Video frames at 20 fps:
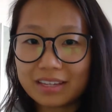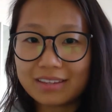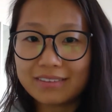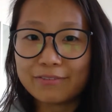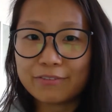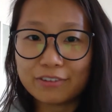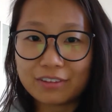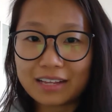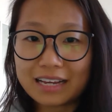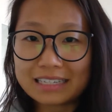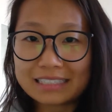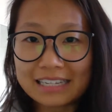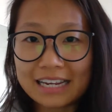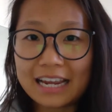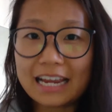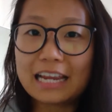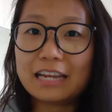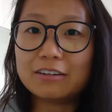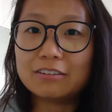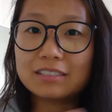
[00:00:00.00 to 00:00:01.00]
for that
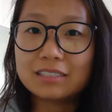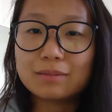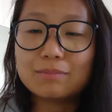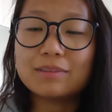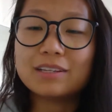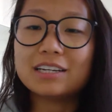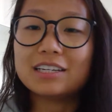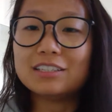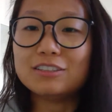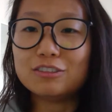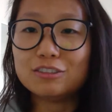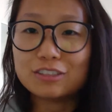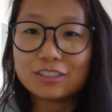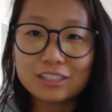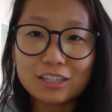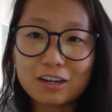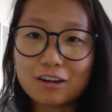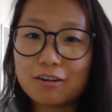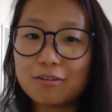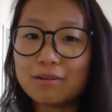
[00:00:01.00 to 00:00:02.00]
day or something. And you just
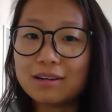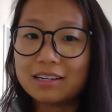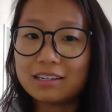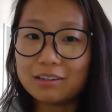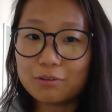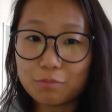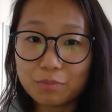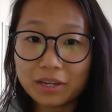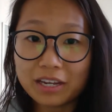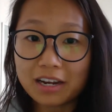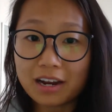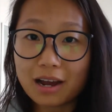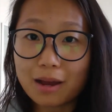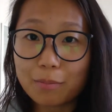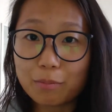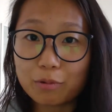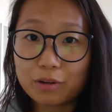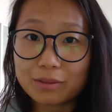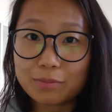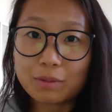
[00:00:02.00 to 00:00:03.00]
go and you meet
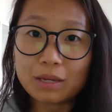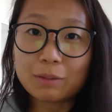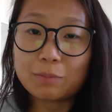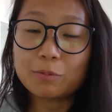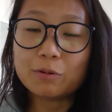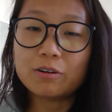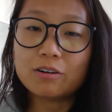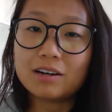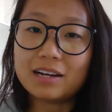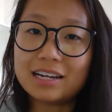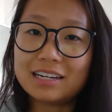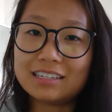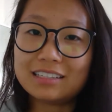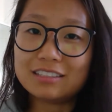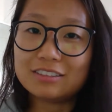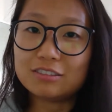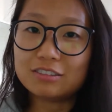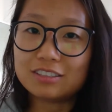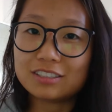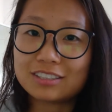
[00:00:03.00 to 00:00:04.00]
up with people and
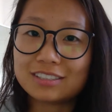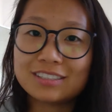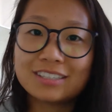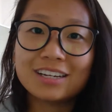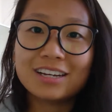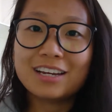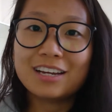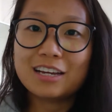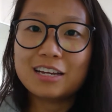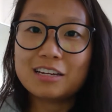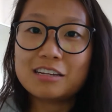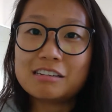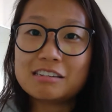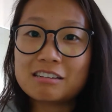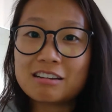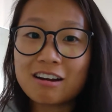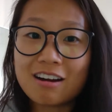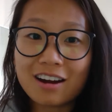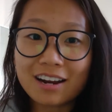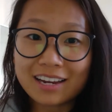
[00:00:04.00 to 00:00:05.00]
you just
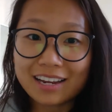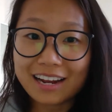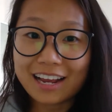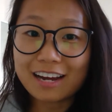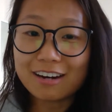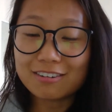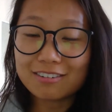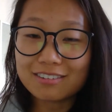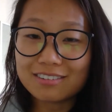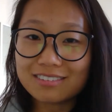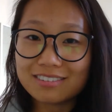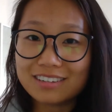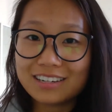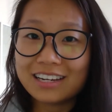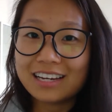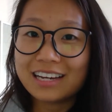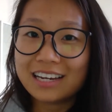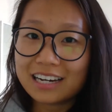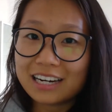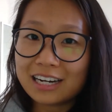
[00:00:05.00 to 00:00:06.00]
talk it out.
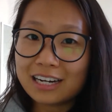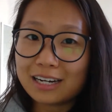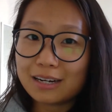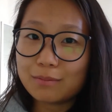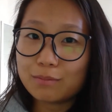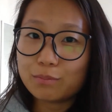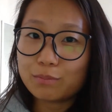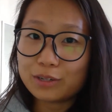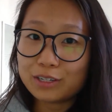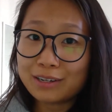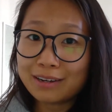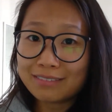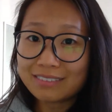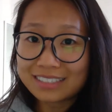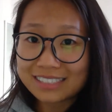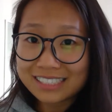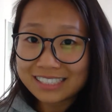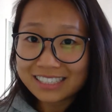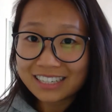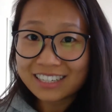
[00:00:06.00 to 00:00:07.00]
Um, but you have to
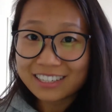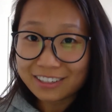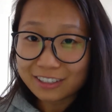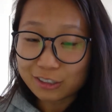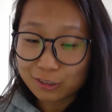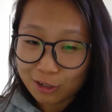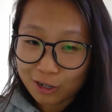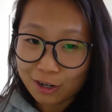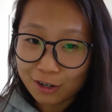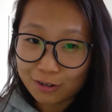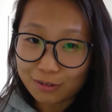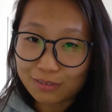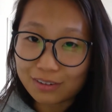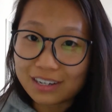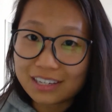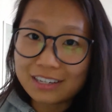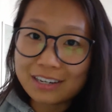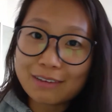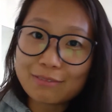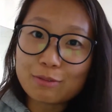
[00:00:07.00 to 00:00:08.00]
study on your own.
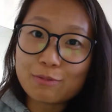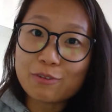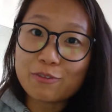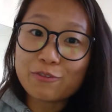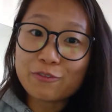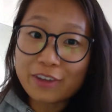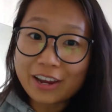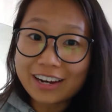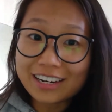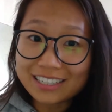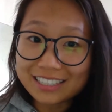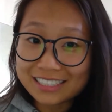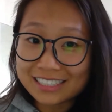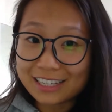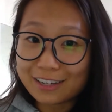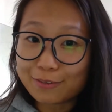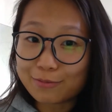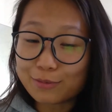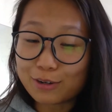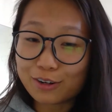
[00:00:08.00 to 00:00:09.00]
You have to be very
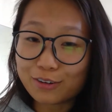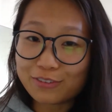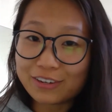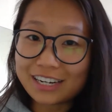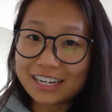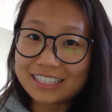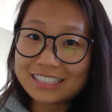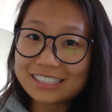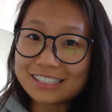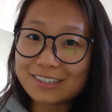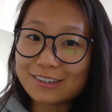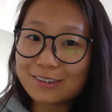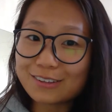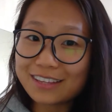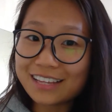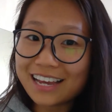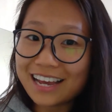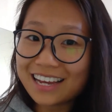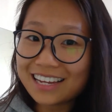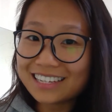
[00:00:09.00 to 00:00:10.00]
self motivated. So
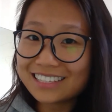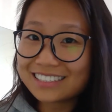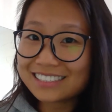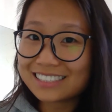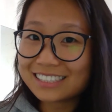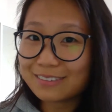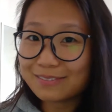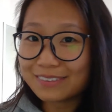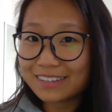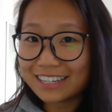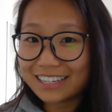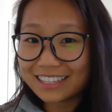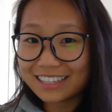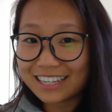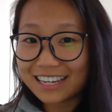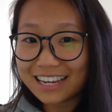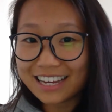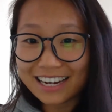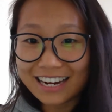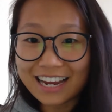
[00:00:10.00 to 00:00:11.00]
that is something
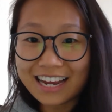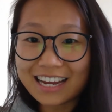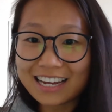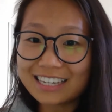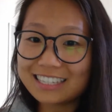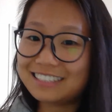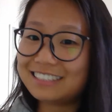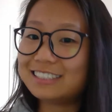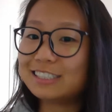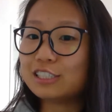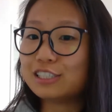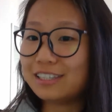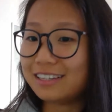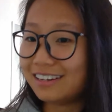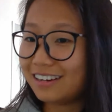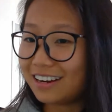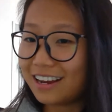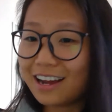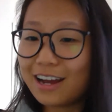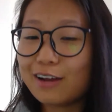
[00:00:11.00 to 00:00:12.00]
that I did
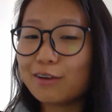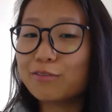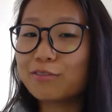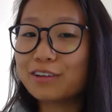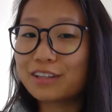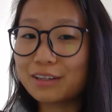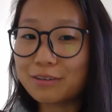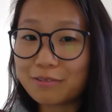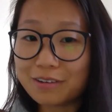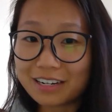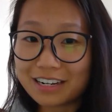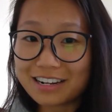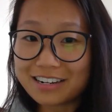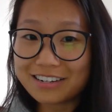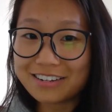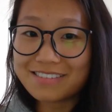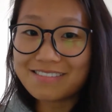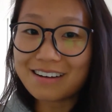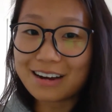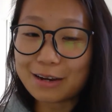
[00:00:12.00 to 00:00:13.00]
not really want to
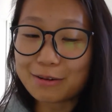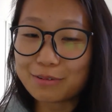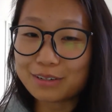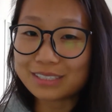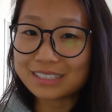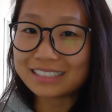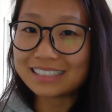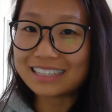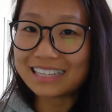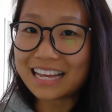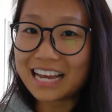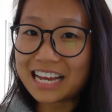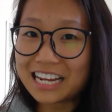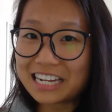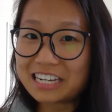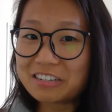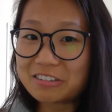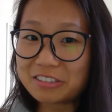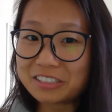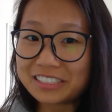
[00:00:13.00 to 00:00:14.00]
do. I wasn't that
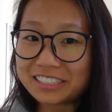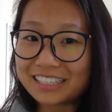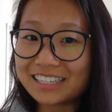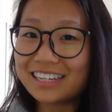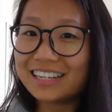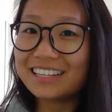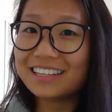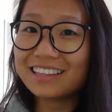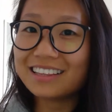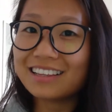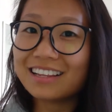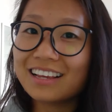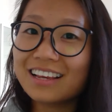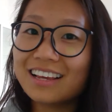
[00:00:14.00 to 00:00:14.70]
interested in